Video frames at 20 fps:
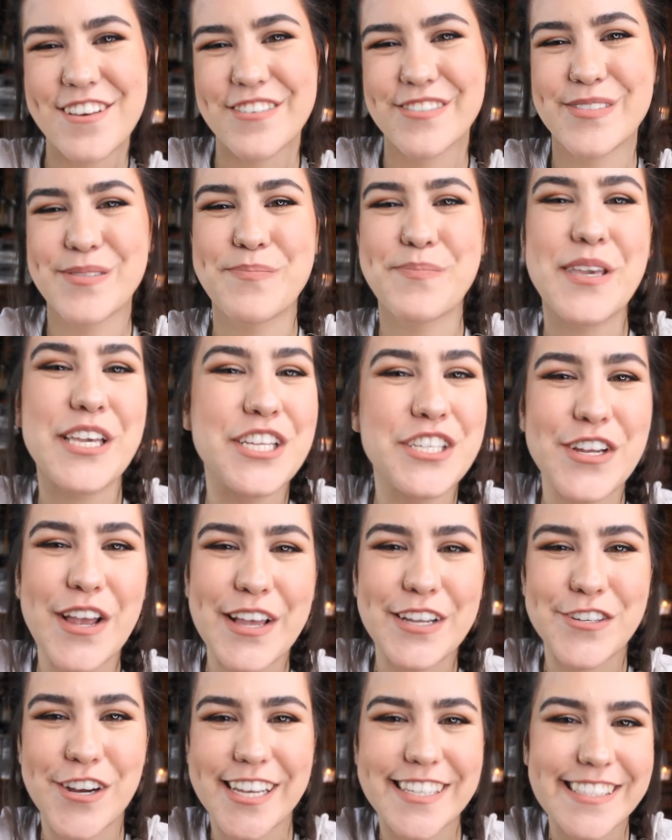those
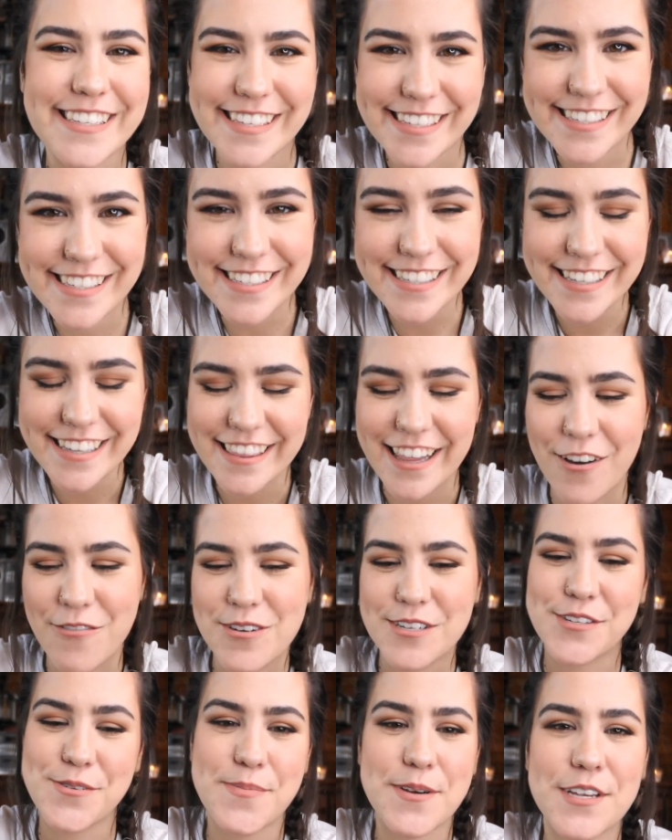PJ dresses that
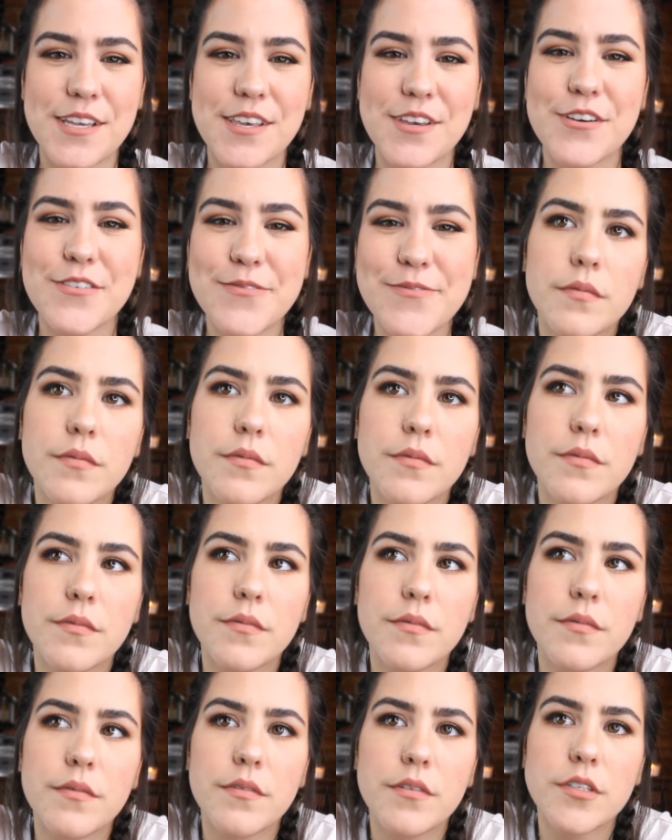were super cute.
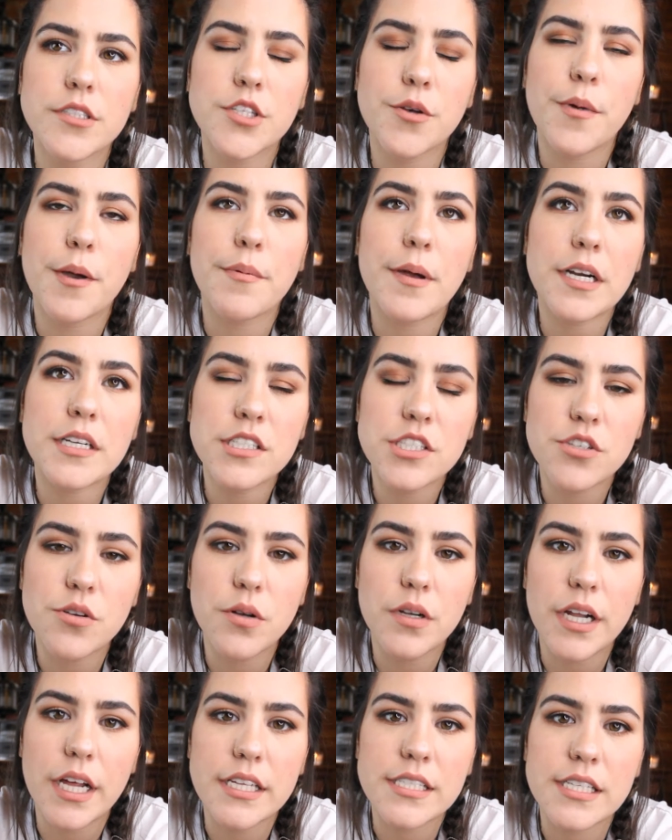So my parents
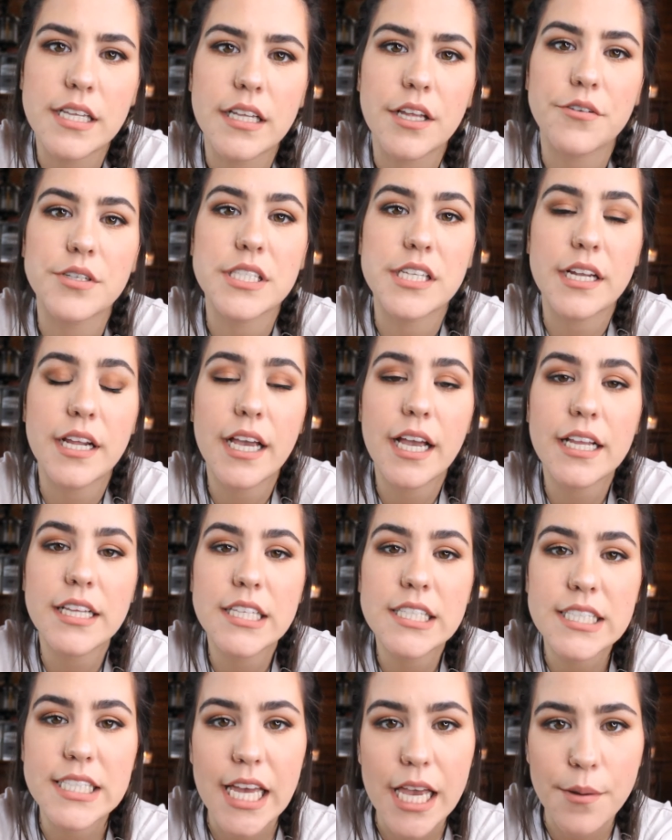told us they were sitting at
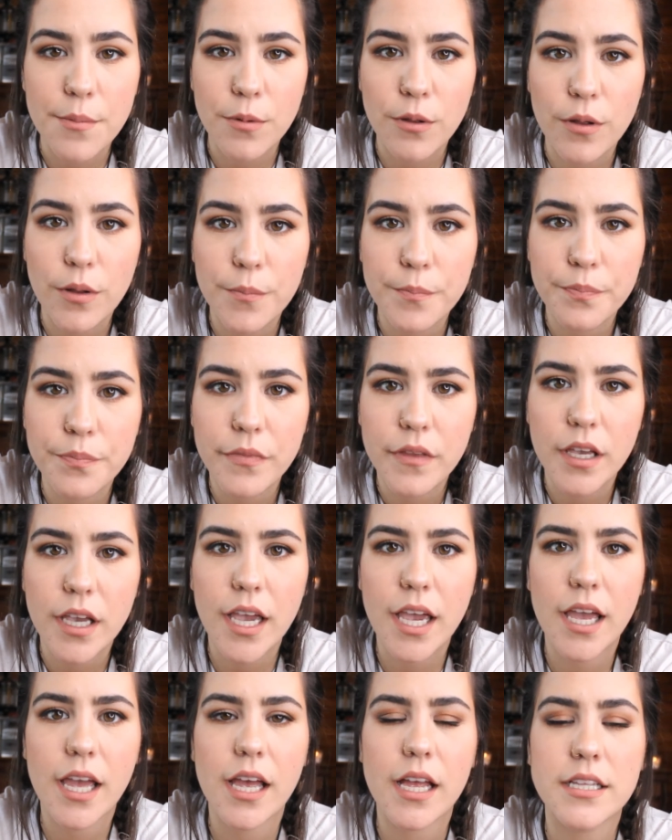this table
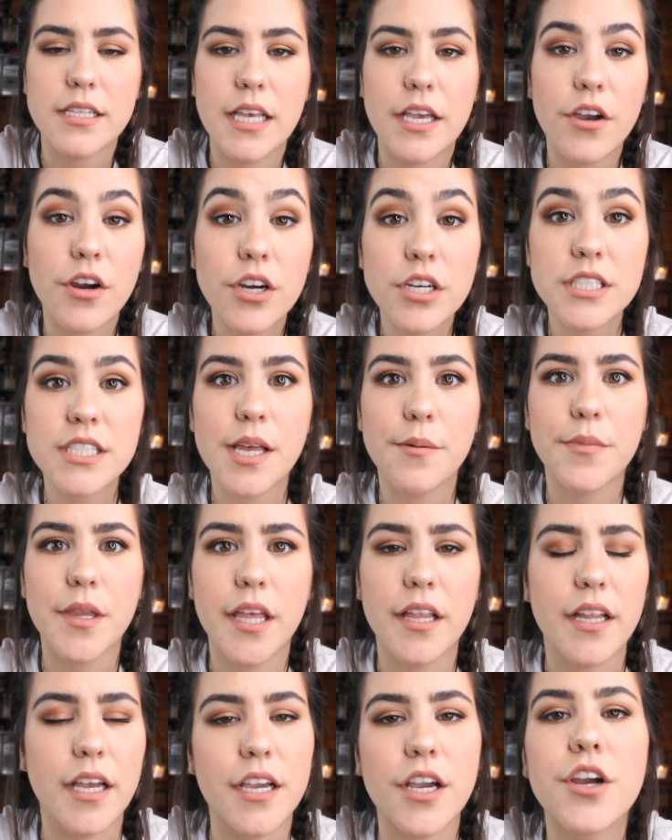and they heard
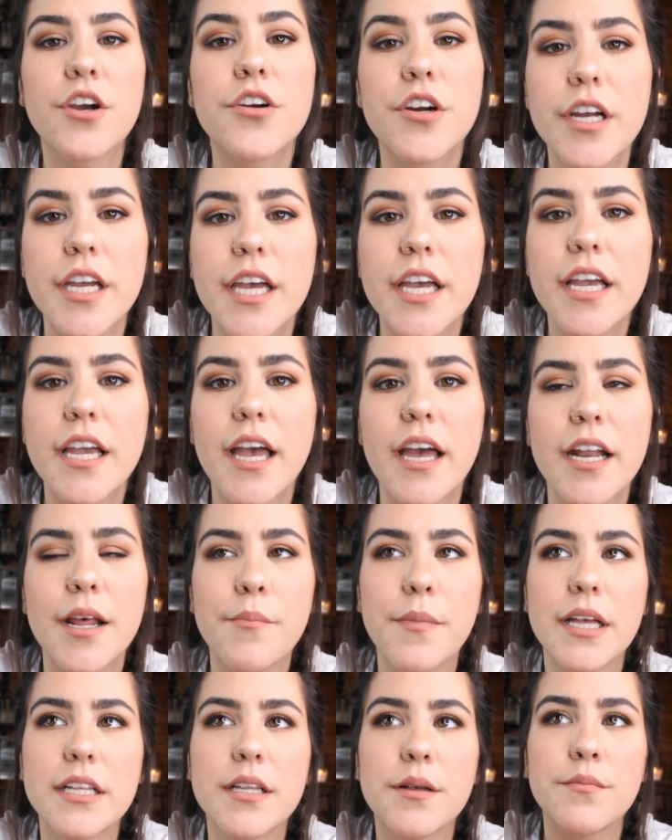something like a creak and it
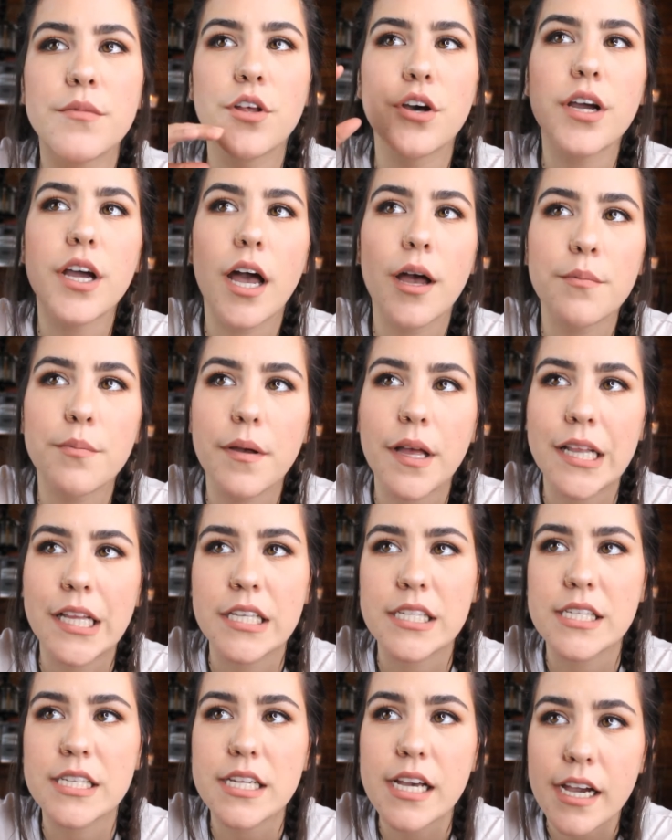made them look up at
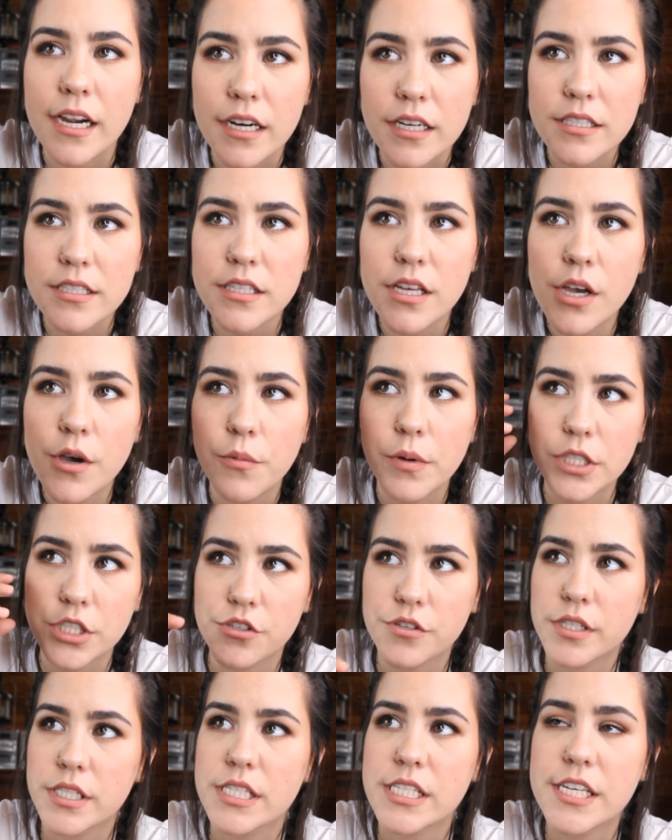the stairs, which
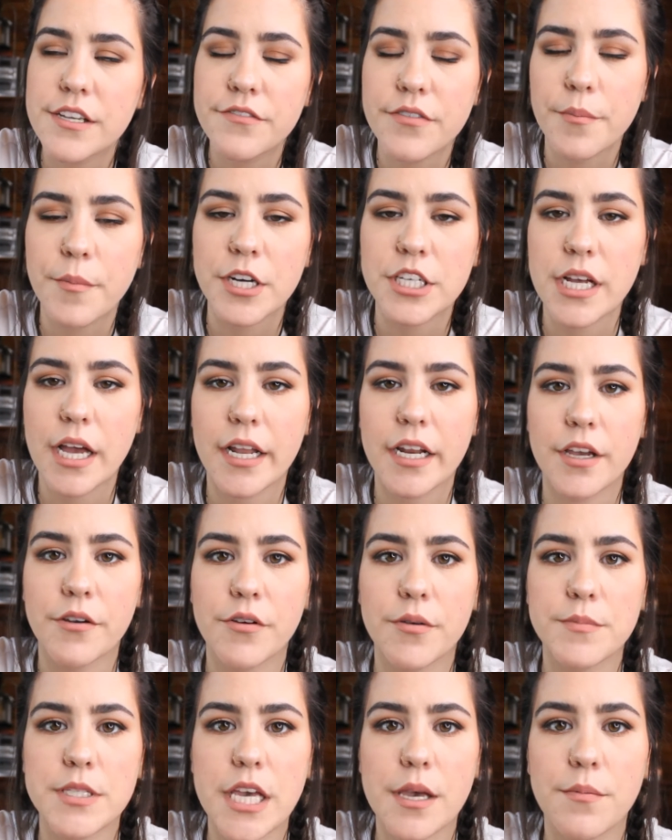you could see from our dining
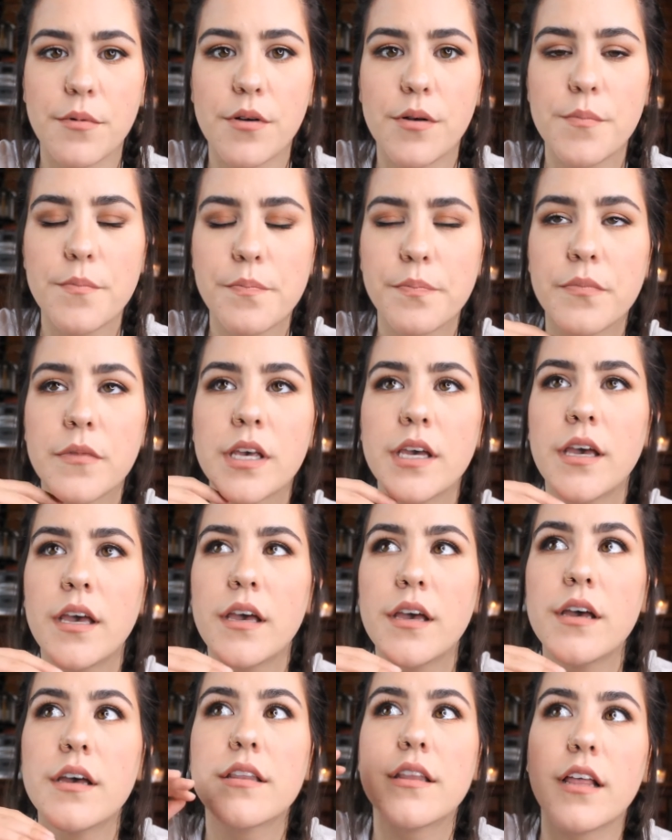room table.
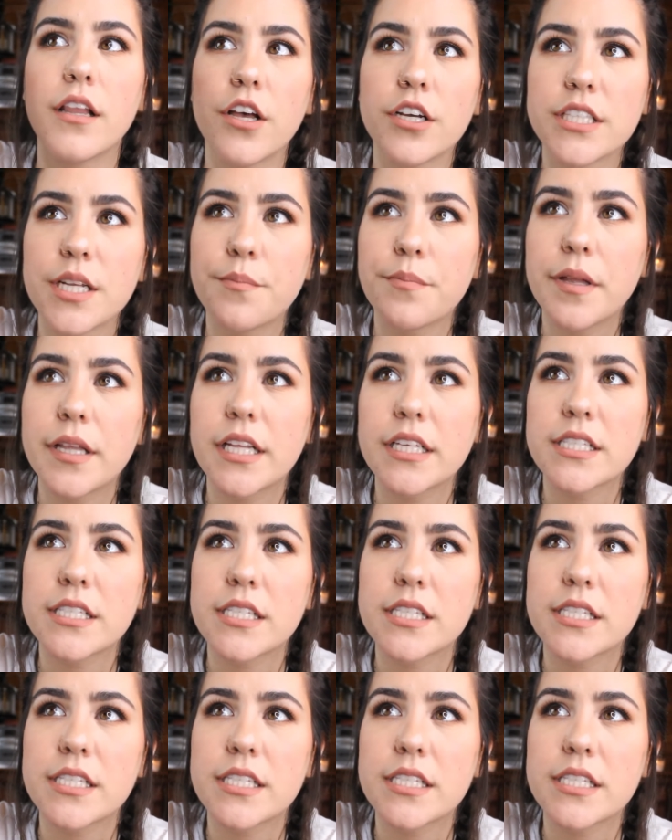They looked up at the